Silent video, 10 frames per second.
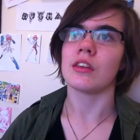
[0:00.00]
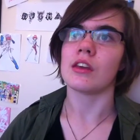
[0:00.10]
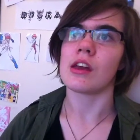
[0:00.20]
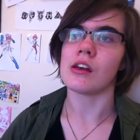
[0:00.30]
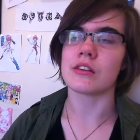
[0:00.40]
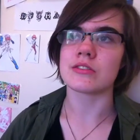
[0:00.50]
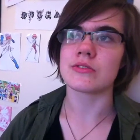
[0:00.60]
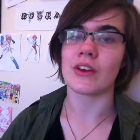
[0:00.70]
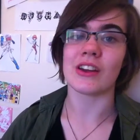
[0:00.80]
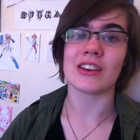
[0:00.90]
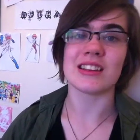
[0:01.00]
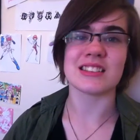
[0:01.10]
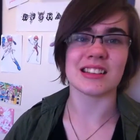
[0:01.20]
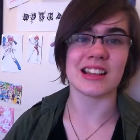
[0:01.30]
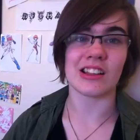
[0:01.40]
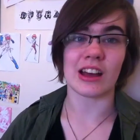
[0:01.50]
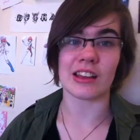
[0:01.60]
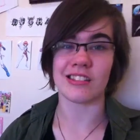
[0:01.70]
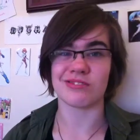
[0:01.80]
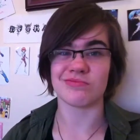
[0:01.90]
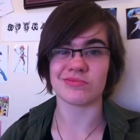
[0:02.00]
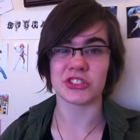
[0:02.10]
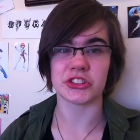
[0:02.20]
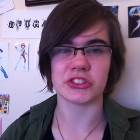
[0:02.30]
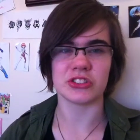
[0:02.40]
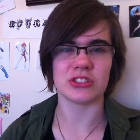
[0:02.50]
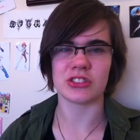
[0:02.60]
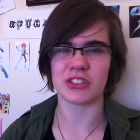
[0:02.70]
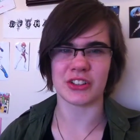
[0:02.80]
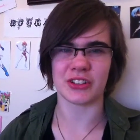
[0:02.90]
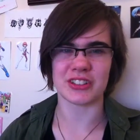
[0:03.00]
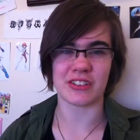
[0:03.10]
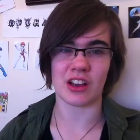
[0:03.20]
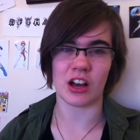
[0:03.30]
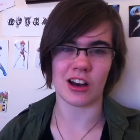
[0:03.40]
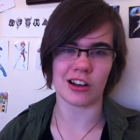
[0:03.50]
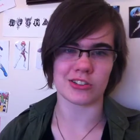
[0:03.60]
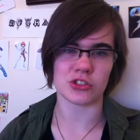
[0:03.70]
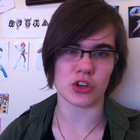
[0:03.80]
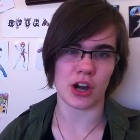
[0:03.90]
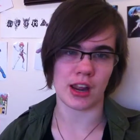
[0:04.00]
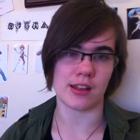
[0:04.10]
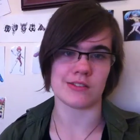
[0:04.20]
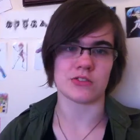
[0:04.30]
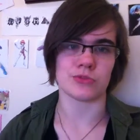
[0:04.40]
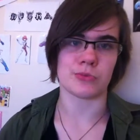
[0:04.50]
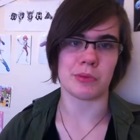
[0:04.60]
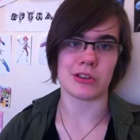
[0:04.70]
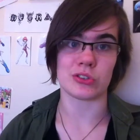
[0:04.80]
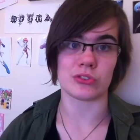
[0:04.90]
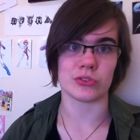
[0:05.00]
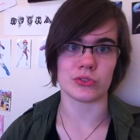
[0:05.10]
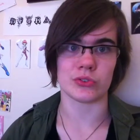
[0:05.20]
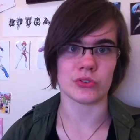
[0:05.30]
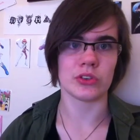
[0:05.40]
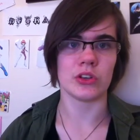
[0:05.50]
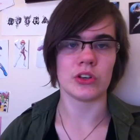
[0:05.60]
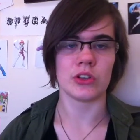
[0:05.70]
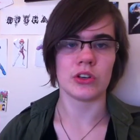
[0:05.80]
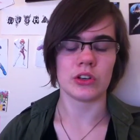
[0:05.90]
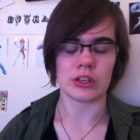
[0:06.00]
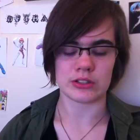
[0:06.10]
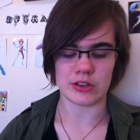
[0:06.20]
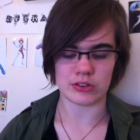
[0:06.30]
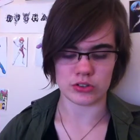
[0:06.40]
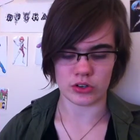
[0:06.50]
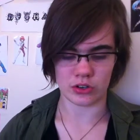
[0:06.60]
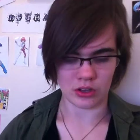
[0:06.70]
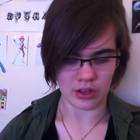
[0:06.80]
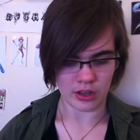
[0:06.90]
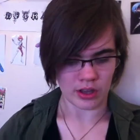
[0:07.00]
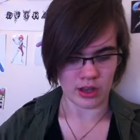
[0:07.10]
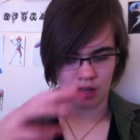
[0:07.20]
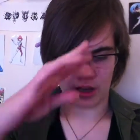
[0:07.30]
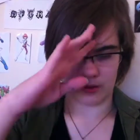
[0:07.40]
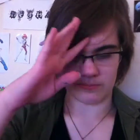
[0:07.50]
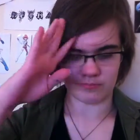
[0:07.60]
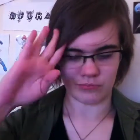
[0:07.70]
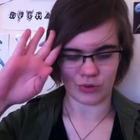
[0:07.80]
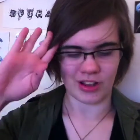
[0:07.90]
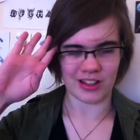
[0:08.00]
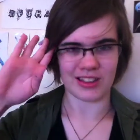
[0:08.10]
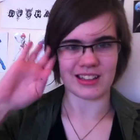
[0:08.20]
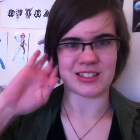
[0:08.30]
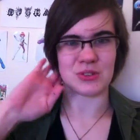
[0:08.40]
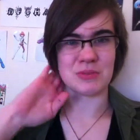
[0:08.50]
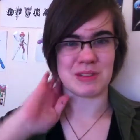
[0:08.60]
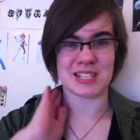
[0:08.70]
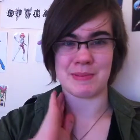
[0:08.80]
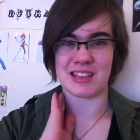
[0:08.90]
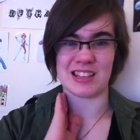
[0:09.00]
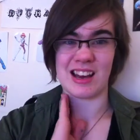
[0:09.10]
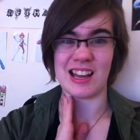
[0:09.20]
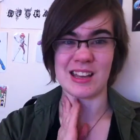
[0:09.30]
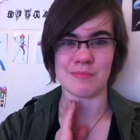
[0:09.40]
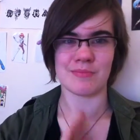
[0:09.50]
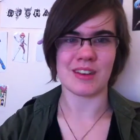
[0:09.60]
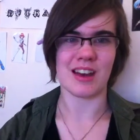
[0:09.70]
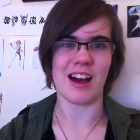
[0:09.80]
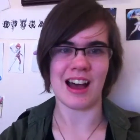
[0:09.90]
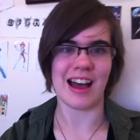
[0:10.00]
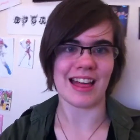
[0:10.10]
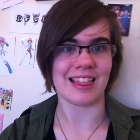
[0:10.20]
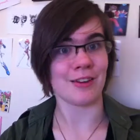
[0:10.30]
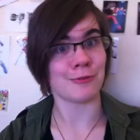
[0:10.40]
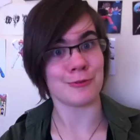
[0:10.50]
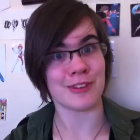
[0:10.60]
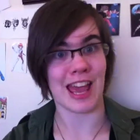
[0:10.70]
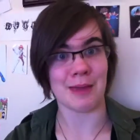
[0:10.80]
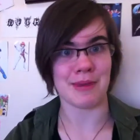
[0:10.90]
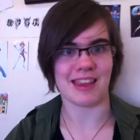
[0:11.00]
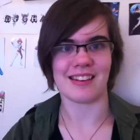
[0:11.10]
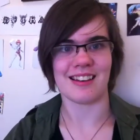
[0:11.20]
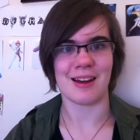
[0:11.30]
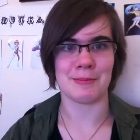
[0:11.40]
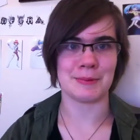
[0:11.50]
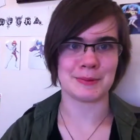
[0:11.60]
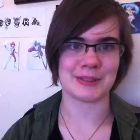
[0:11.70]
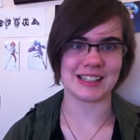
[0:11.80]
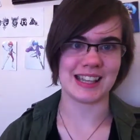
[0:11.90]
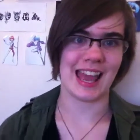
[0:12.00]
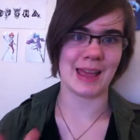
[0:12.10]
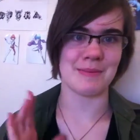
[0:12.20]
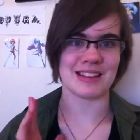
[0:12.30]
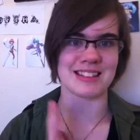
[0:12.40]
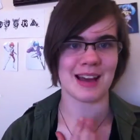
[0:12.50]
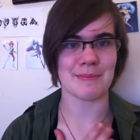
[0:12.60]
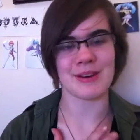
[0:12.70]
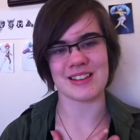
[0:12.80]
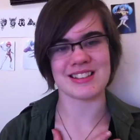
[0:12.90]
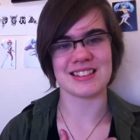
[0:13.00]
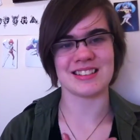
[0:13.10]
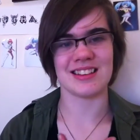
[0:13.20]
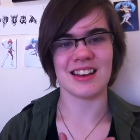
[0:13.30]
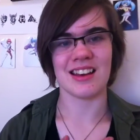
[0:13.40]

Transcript: It's very city like. So there's lots of cars, trains, buses, etc. What I like to do in my spare time, I love gaming. I'm a real gaming type person.